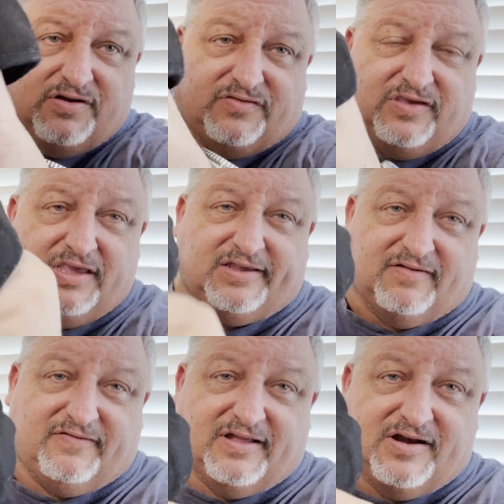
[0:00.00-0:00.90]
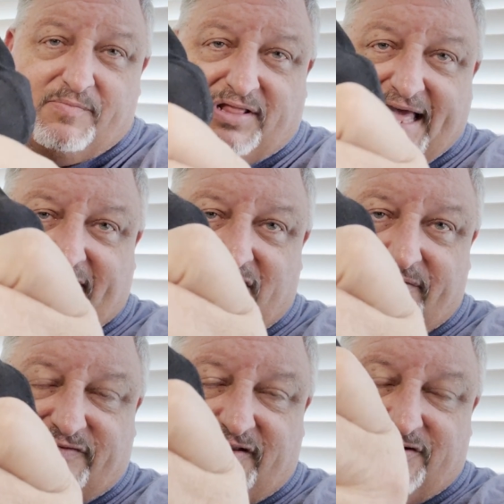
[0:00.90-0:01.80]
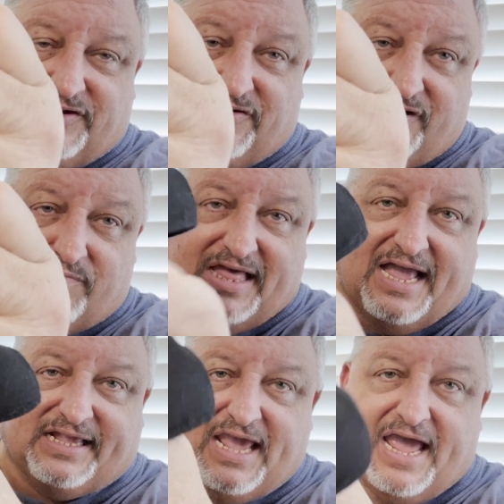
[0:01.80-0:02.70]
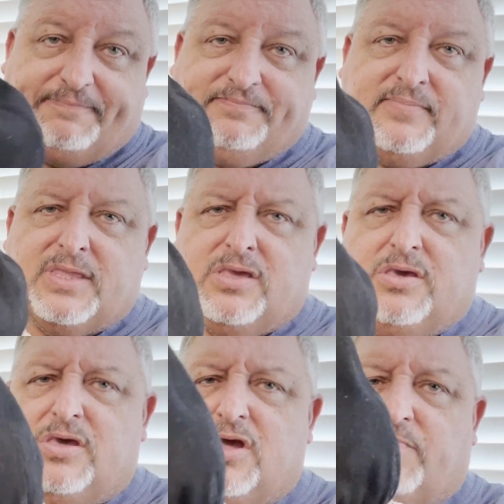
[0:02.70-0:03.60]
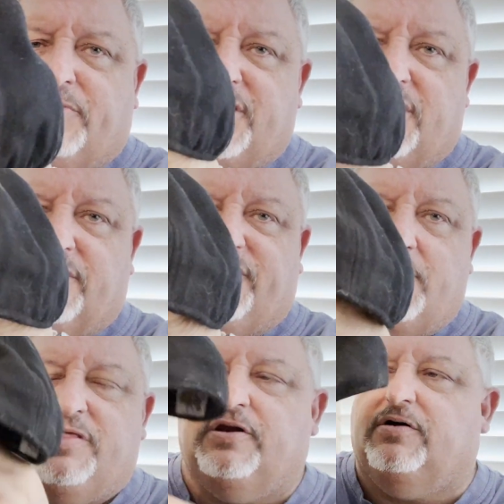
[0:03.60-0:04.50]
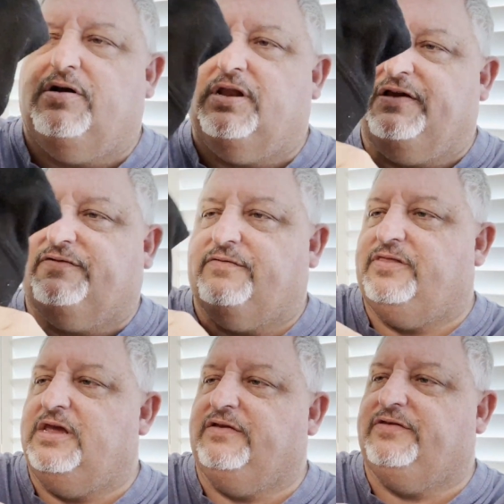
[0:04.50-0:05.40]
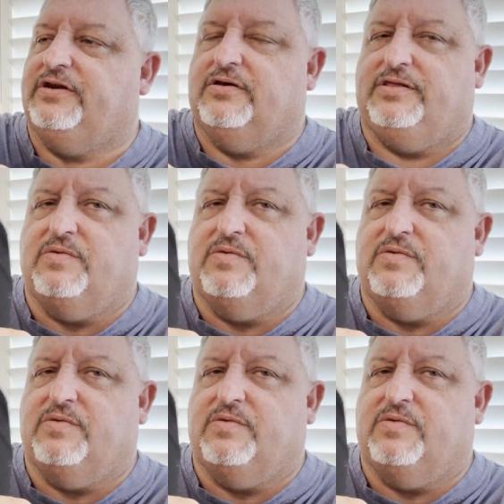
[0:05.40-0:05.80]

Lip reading: to see because it's done in black. I'm stitching on a black cap. But, some of their nicer things, the